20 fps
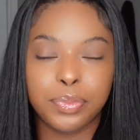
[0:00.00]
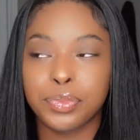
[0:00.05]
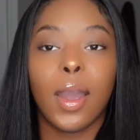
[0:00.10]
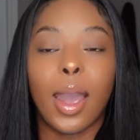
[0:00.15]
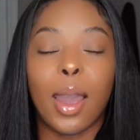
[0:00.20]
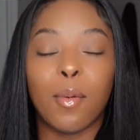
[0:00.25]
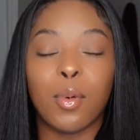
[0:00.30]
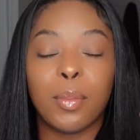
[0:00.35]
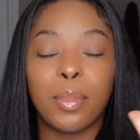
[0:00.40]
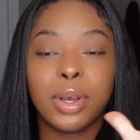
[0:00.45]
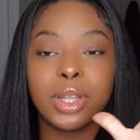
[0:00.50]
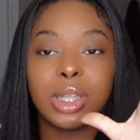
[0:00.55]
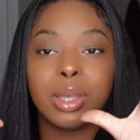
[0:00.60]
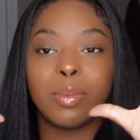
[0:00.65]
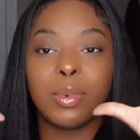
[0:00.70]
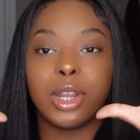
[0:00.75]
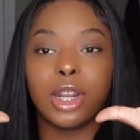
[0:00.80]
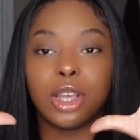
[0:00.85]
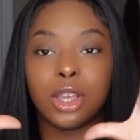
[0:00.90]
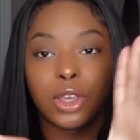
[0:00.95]
I will put
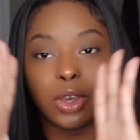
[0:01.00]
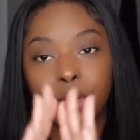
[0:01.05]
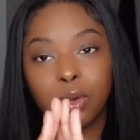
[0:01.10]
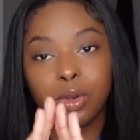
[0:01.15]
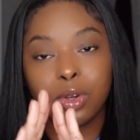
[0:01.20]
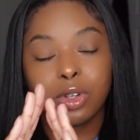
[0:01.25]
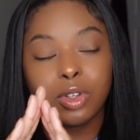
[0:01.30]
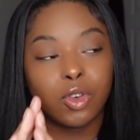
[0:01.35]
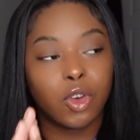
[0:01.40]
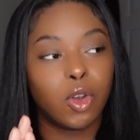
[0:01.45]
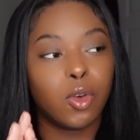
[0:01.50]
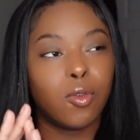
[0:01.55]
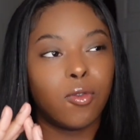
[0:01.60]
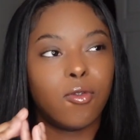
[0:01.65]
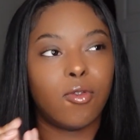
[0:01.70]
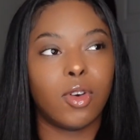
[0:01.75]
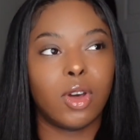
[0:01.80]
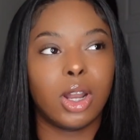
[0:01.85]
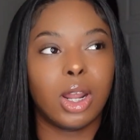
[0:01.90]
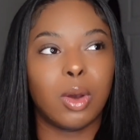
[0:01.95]
them in a huge group
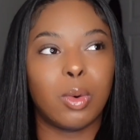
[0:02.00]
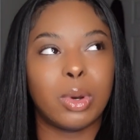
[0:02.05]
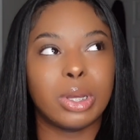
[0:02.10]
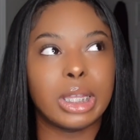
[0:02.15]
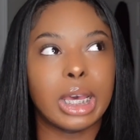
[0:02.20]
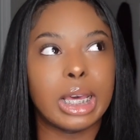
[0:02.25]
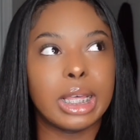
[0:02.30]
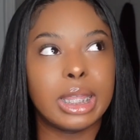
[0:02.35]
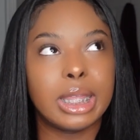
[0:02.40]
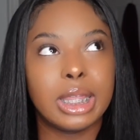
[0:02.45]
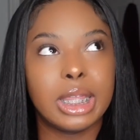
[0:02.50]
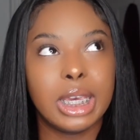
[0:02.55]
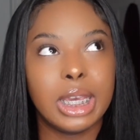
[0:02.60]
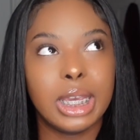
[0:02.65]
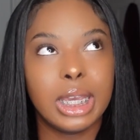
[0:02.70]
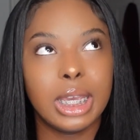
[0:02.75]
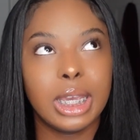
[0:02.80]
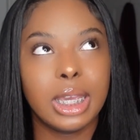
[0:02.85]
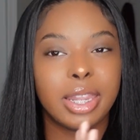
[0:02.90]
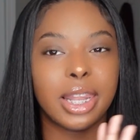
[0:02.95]
filled out with, I
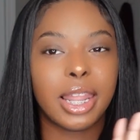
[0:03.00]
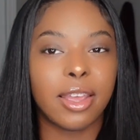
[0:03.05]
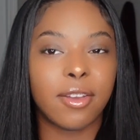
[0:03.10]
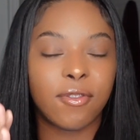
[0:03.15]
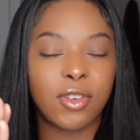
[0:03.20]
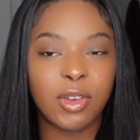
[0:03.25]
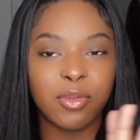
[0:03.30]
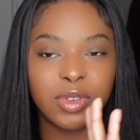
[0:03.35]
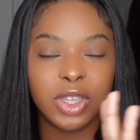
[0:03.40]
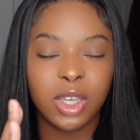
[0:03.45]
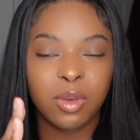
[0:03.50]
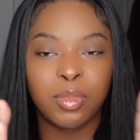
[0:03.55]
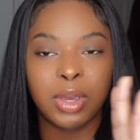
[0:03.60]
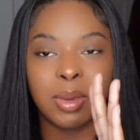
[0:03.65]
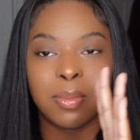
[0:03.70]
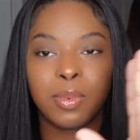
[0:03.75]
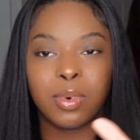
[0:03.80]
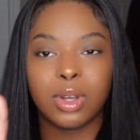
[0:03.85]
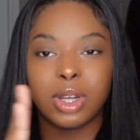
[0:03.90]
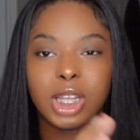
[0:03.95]
think, like 15
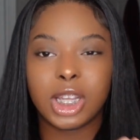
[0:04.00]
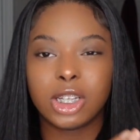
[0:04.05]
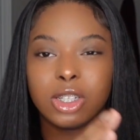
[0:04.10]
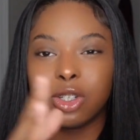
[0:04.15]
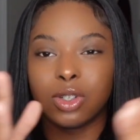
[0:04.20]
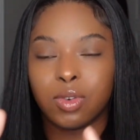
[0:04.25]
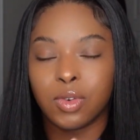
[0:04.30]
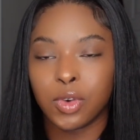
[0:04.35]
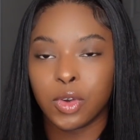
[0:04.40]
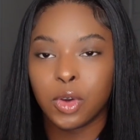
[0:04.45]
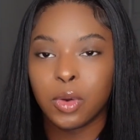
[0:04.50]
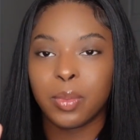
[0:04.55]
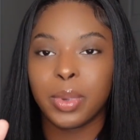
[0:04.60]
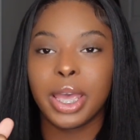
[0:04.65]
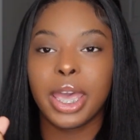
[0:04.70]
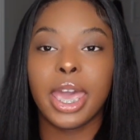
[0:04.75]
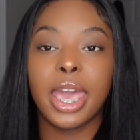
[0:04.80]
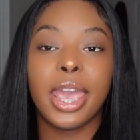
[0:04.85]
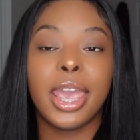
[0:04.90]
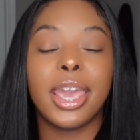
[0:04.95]
people in each group,
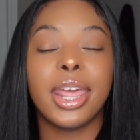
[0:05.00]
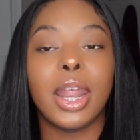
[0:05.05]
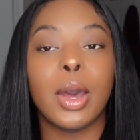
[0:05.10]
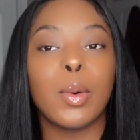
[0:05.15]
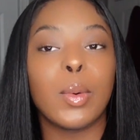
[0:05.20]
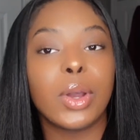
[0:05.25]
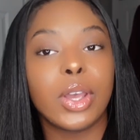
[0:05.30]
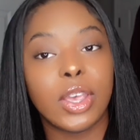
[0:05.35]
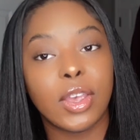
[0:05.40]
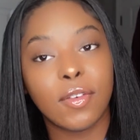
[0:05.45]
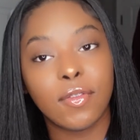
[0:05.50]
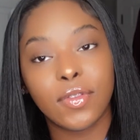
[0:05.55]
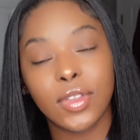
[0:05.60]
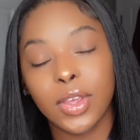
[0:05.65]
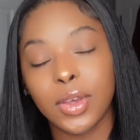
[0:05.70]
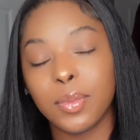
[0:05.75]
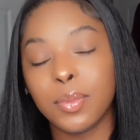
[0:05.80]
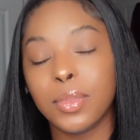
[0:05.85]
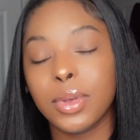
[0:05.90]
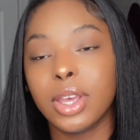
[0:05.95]
and I will give
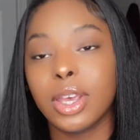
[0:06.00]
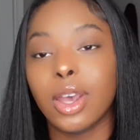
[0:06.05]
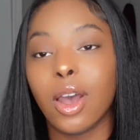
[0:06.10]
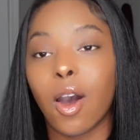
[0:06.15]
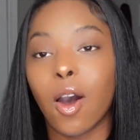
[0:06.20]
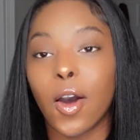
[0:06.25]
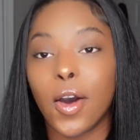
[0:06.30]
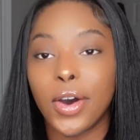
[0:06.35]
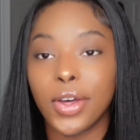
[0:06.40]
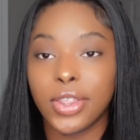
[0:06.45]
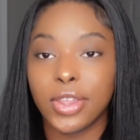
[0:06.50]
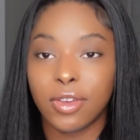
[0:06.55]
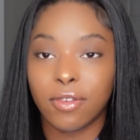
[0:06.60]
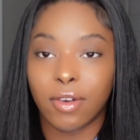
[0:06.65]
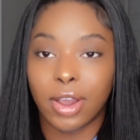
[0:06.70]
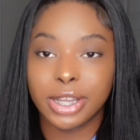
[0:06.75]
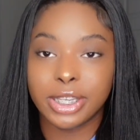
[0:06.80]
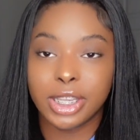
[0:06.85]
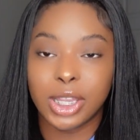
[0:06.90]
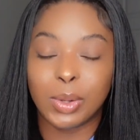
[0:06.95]
them all the
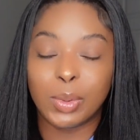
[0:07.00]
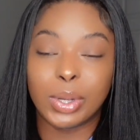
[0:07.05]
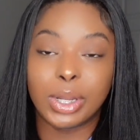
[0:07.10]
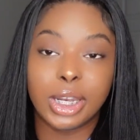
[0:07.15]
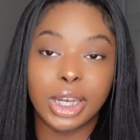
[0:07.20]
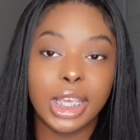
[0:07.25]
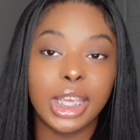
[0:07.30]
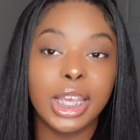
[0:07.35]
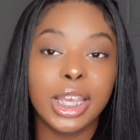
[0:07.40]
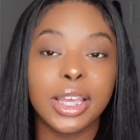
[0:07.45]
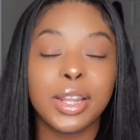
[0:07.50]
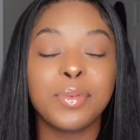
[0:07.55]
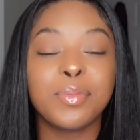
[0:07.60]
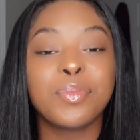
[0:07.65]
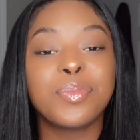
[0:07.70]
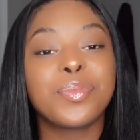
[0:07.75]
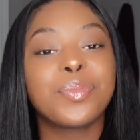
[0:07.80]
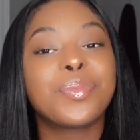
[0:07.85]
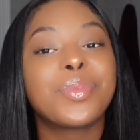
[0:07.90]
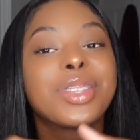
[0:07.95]
advice they would need.
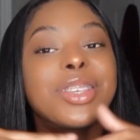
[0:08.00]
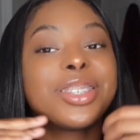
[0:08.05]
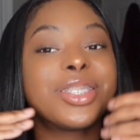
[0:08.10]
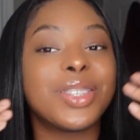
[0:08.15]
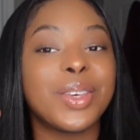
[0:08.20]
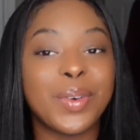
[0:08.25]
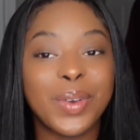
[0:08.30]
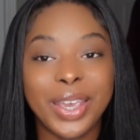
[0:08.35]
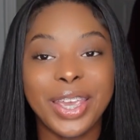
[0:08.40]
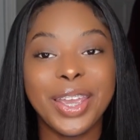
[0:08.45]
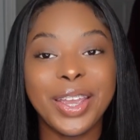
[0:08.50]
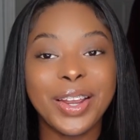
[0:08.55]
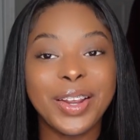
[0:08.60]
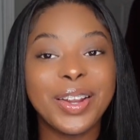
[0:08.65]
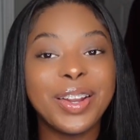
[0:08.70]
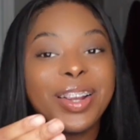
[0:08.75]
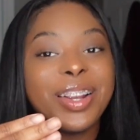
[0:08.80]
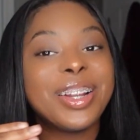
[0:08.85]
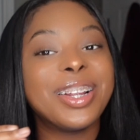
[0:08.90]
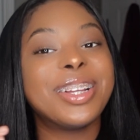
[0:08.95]
So
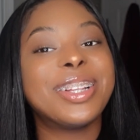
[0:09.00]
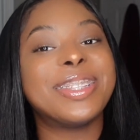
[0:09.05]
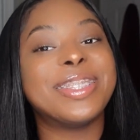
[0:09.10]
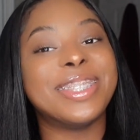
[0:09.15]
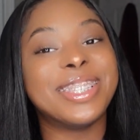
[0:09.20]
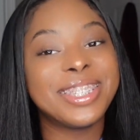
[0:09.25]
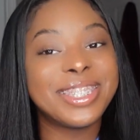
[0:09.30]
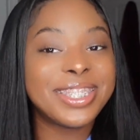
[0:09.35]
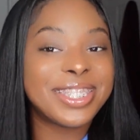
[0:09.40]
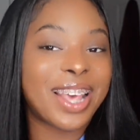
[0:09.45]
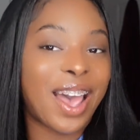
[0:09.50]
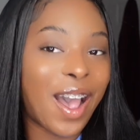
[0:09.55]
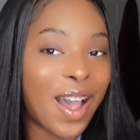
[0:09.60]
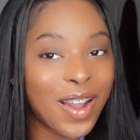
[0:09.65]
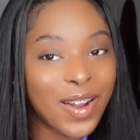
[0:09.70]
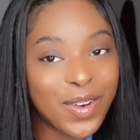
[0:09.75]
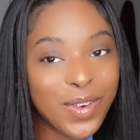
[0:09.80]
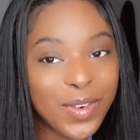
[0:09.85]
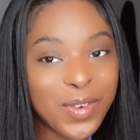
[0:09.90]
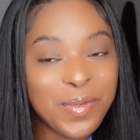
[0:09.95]
here, this is
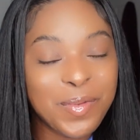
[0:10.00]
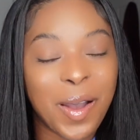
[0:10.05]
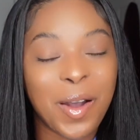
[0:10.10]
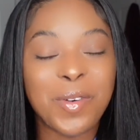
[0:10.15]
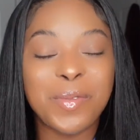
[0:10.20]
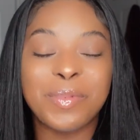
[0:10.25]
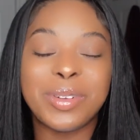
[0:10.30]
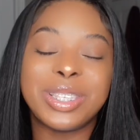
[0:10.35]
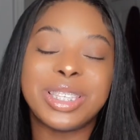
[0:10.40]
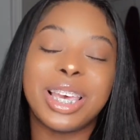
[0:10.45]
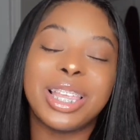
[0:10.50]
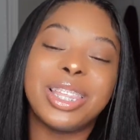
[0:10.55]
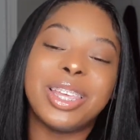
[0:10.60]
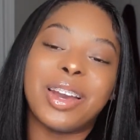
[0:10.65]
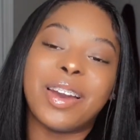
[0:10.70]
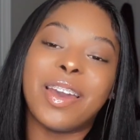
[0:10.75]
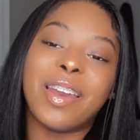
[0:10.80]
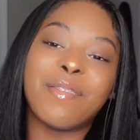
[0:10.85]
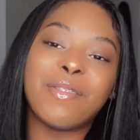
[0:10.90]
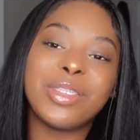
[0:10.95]
our group. I will be telling
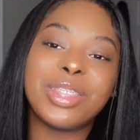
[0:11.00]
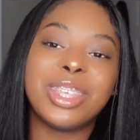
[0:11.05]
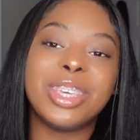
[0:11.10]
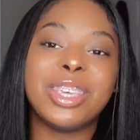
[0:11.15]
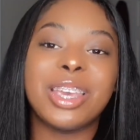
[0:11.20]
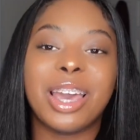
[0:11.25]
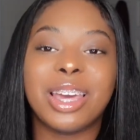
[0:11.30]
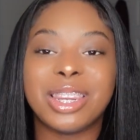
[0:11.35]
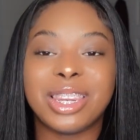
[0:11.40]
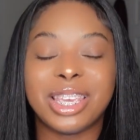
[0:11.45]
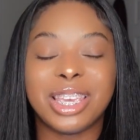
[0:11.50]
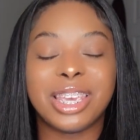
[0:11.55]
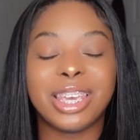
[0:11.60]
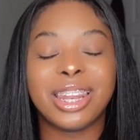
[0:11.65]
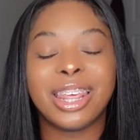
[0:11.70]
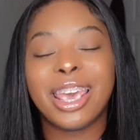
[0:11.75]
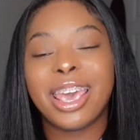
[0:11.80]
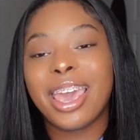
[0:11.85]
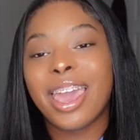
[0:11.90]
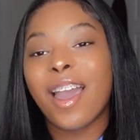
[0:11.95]
y'all everything y'all
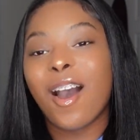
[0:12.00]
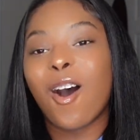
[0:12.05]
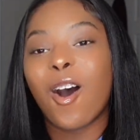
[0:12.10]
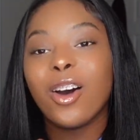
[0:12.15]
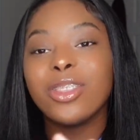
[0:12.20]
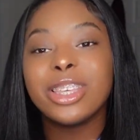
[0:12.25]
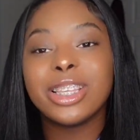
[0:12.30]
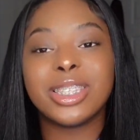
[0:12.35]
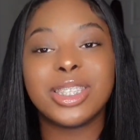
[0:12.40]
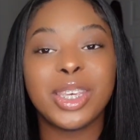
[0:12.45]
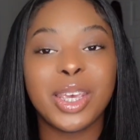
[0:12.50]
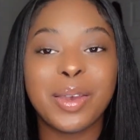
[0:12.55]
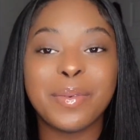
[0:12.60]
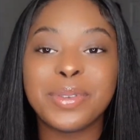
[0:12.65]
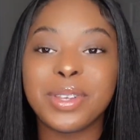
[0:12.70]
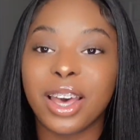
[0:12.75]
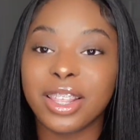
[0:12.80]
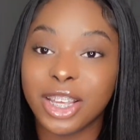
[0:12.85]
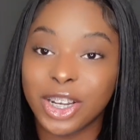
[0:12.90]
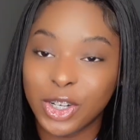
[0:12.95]
need, all the
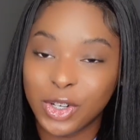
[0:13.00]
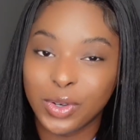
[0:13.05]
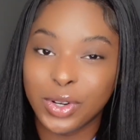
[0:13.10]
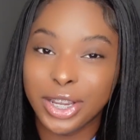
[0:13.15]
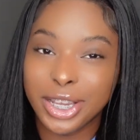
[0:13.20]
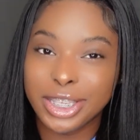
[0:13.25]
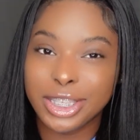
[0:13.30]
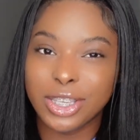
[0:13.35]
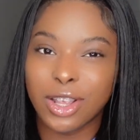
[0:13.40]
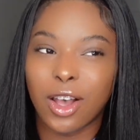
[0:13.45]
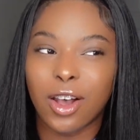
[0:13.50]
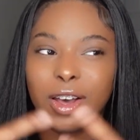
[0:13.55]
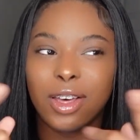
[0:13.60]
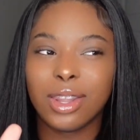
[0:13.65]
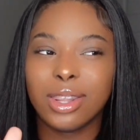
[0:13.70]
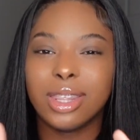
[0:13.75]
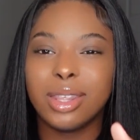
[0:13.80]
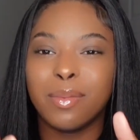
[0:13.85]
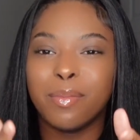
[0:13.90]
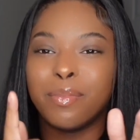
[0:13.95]
tips, all the tricks,
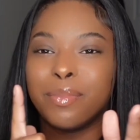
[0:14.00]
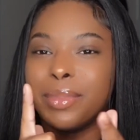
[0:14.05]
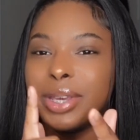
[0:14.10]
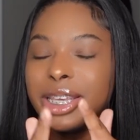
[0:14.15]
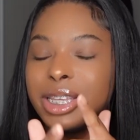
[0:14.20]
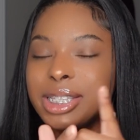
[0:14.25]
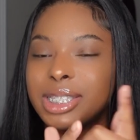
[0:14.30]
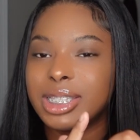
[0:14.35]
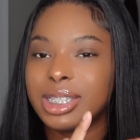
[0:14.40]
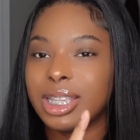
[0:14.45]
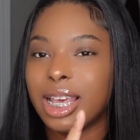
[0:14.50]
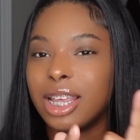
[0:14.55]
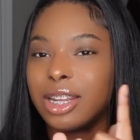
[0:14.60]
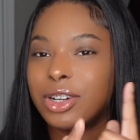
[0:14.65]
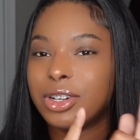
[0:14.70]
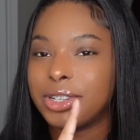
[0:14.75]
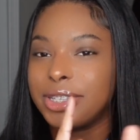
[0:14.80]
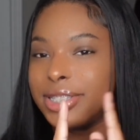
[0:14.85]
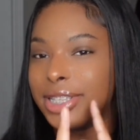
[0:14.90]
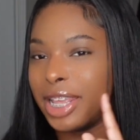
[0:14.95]
all the
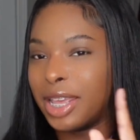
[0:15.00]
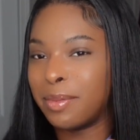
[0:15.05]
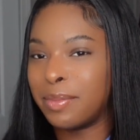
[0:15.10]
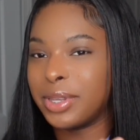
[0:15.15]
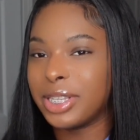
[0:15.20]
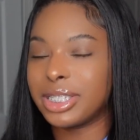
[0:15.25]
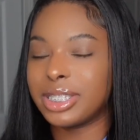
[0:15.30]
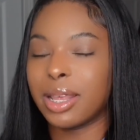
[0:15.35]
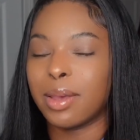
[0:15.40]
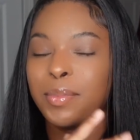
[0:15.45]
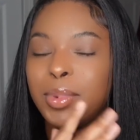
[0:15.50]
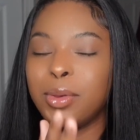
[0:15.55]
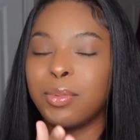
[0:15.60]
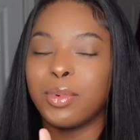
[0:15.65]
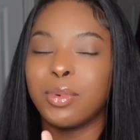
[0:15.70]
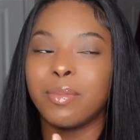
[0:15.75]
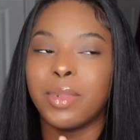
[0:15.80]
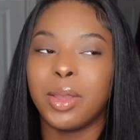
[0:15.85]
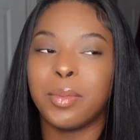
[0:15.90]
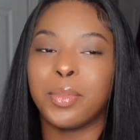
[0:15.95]
misunderstandings that
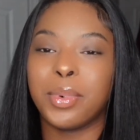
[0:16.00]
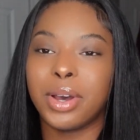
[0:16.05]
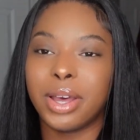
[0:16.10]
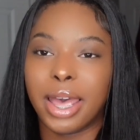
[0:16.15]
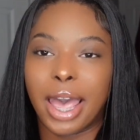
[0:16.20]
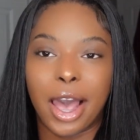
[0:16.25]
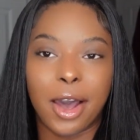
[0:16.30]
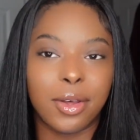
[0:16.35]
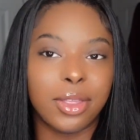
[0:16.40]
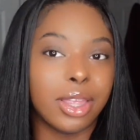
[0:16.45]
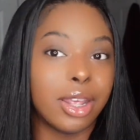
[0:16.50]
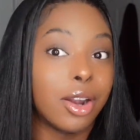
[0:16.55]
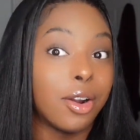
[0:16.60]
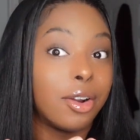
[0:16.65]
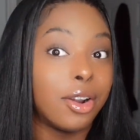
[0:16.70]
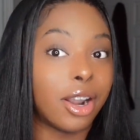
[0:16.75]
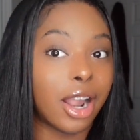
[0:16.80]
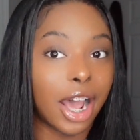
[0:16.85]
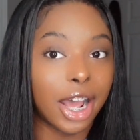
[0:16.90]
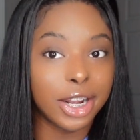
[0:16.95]
people may put out that
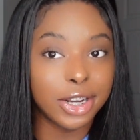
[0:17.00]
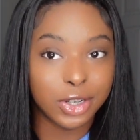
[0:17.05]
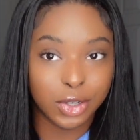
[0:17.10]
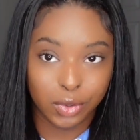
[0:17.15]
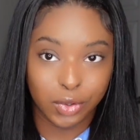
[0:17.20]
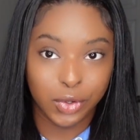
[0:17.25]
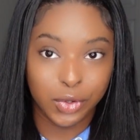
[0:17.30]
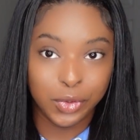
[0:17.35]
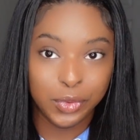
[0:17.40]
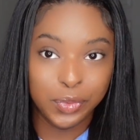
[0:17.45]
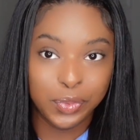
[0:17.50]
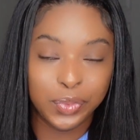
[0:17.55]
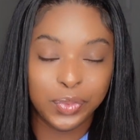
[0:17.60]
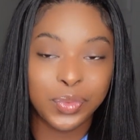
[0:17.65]
are not true.